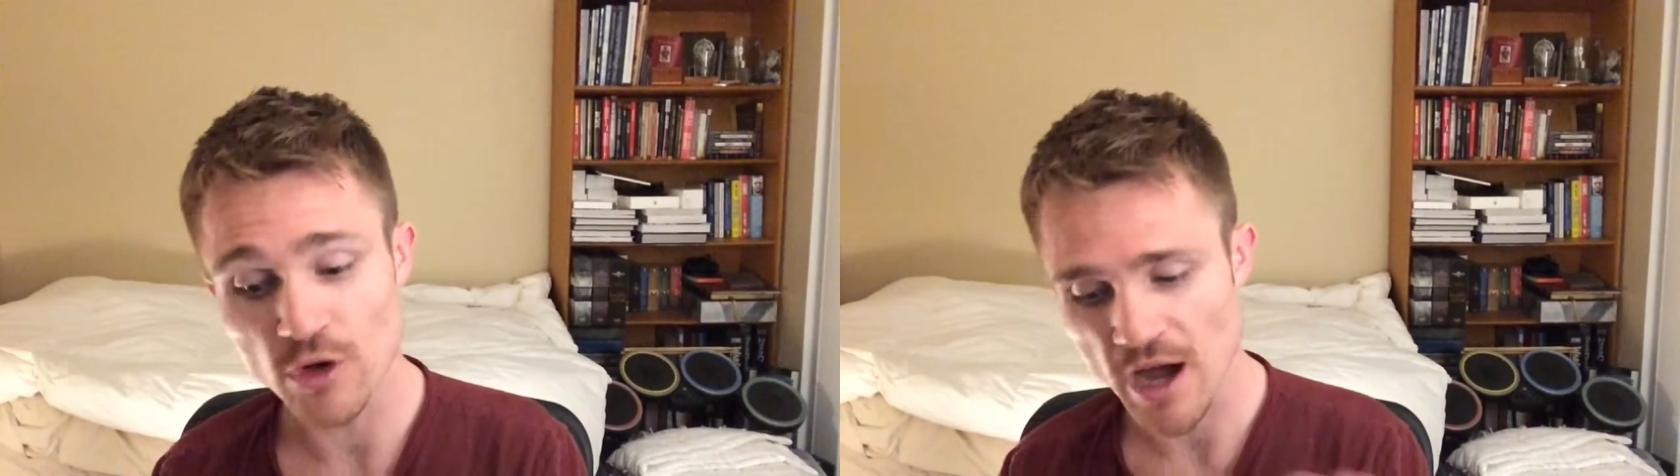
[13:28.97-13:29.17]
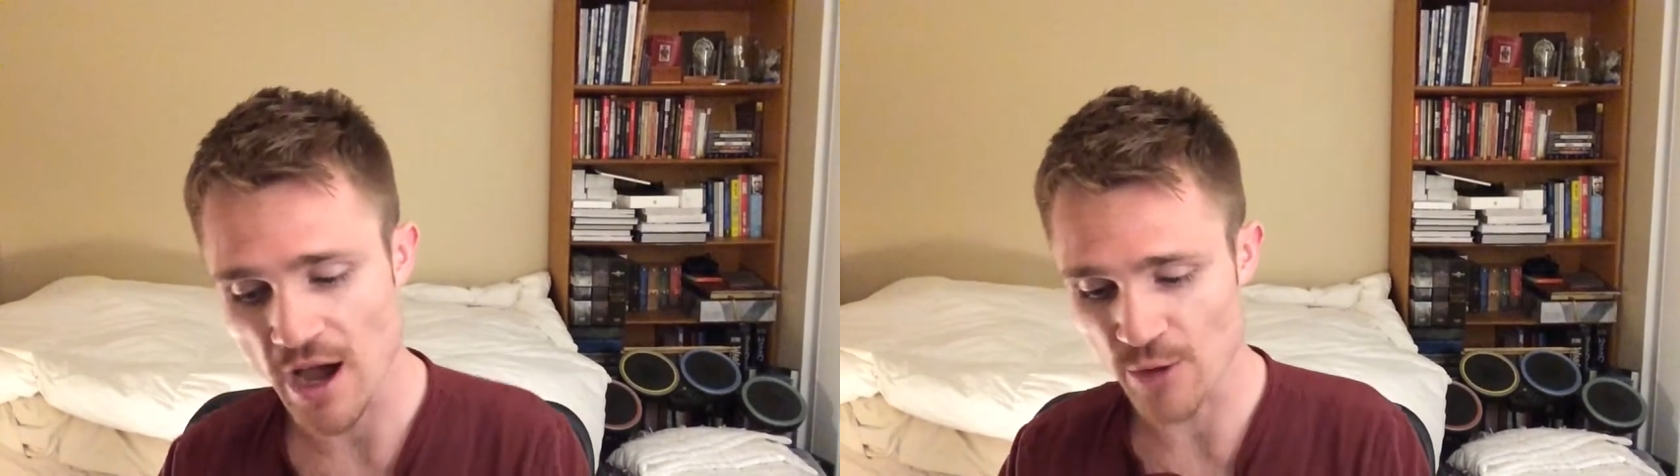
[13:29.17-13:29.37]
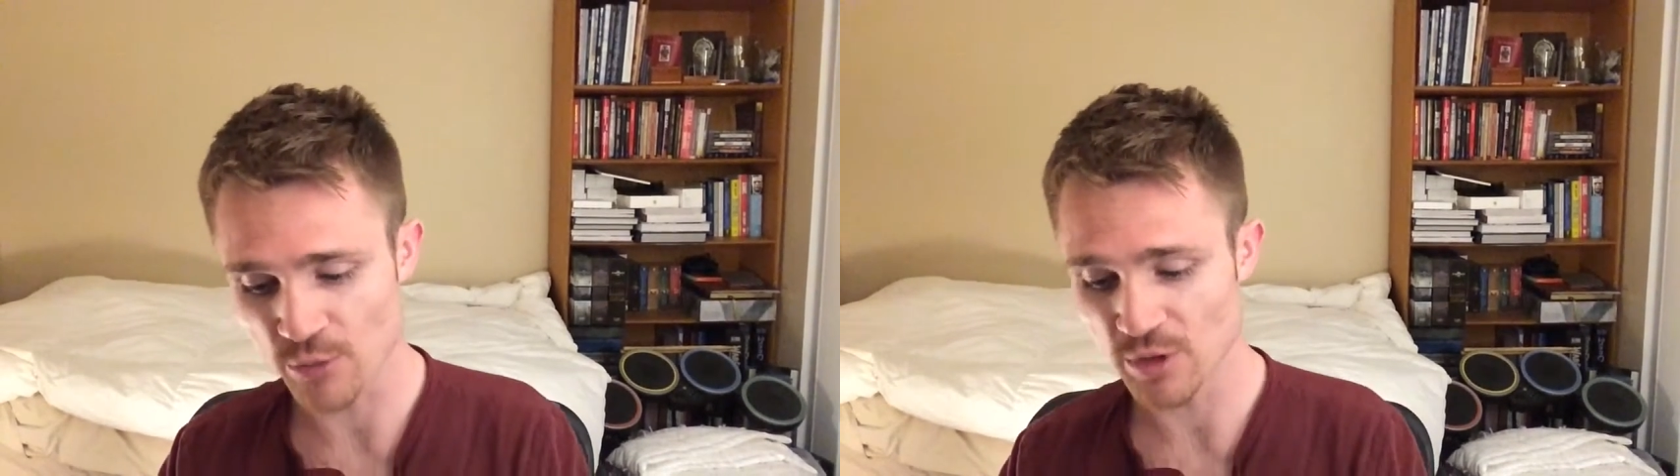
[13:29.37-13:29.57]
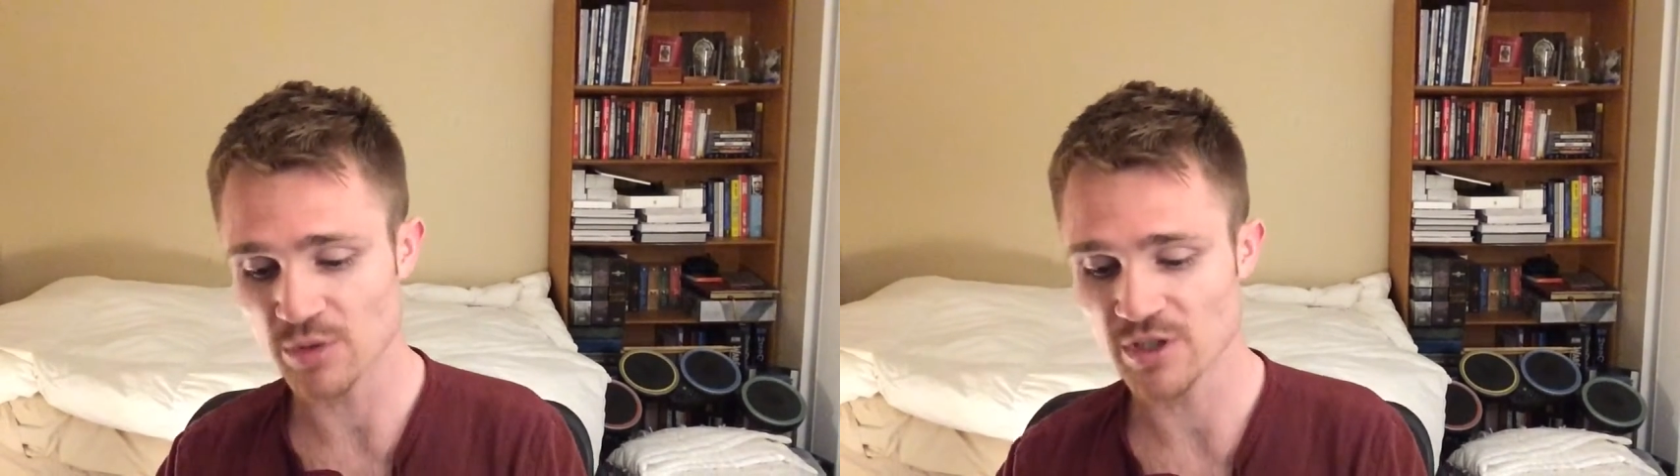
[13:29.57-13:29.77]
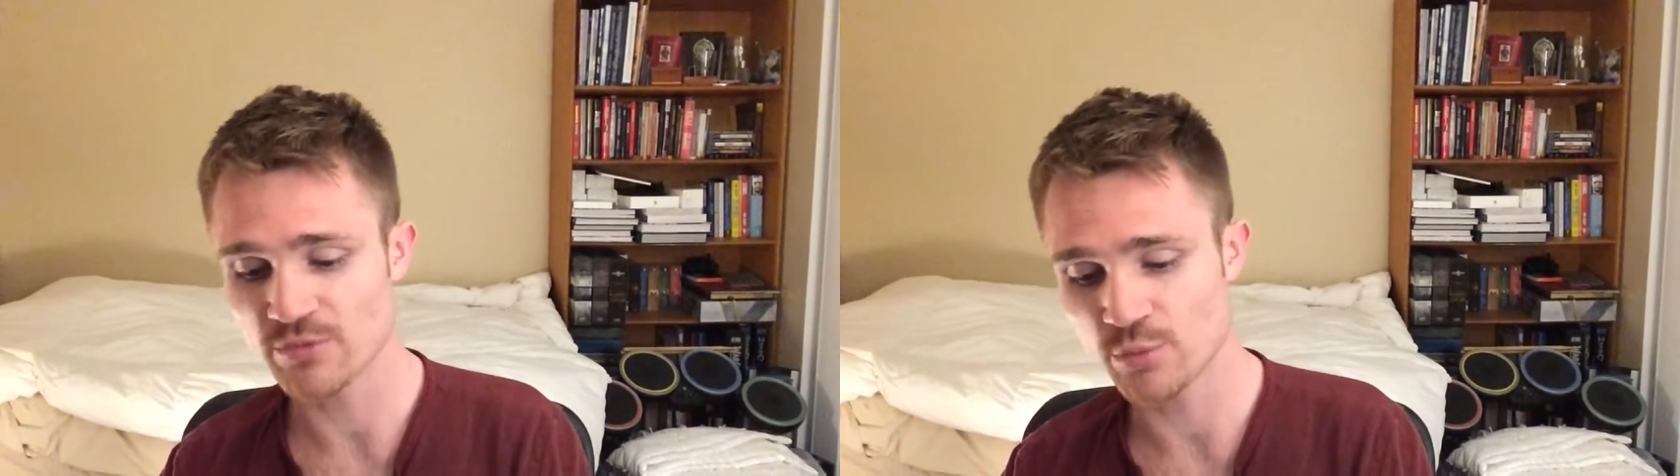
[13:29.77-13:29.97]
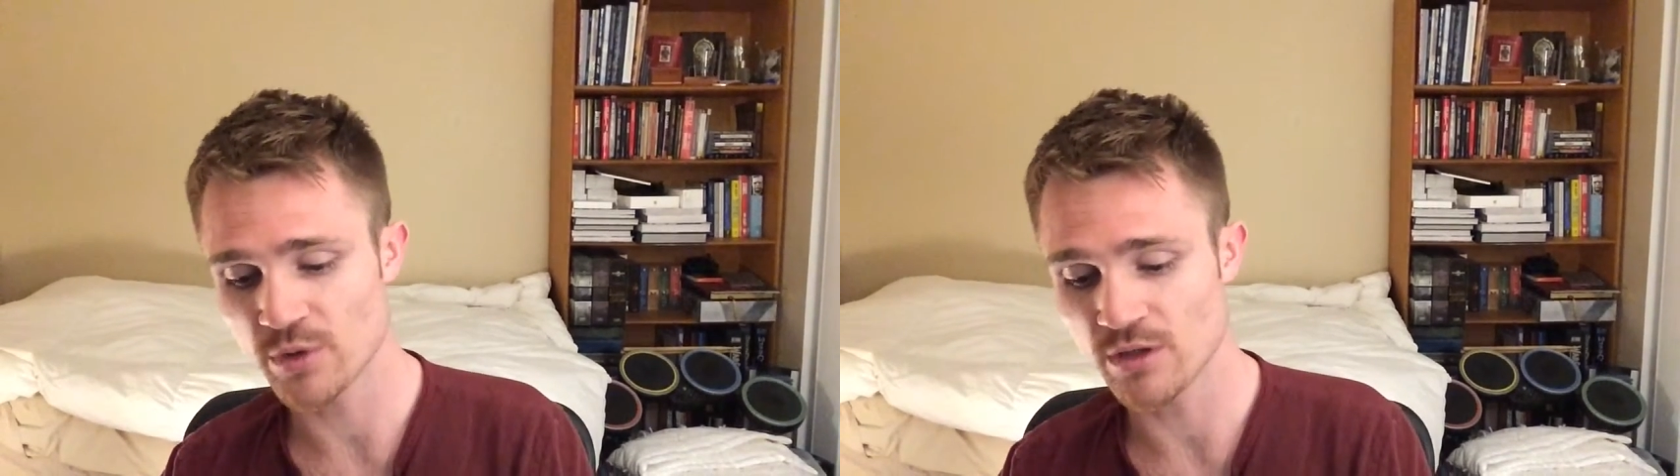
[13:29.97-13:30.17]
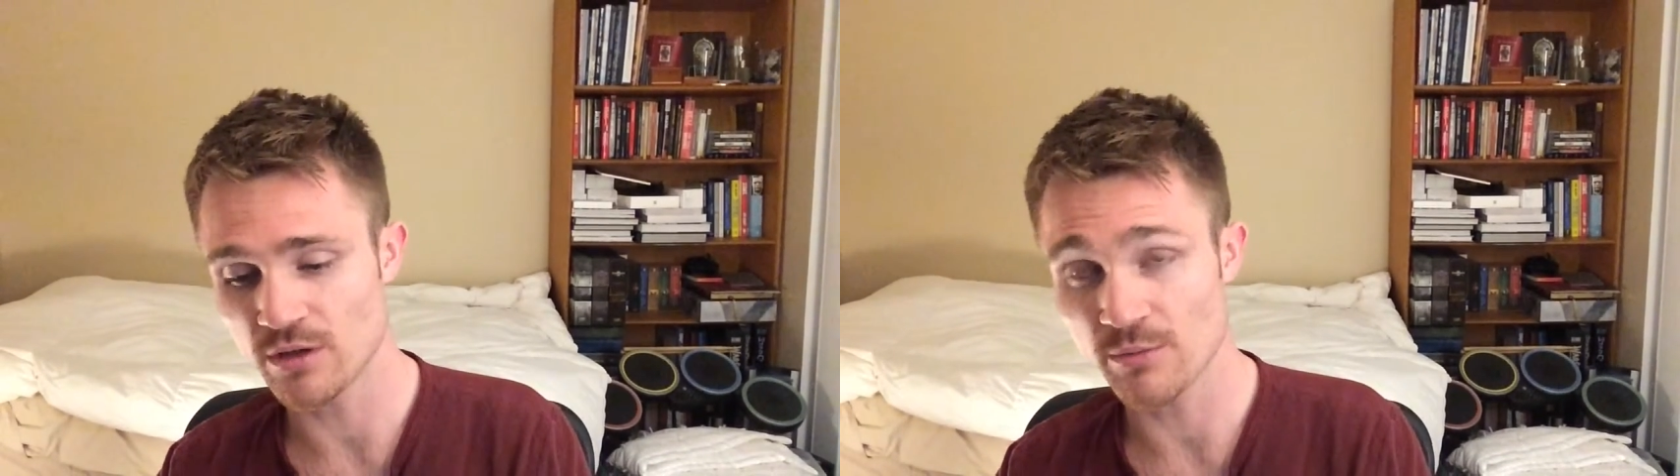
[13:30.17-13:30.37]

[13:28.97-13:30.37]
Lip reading: I really believe will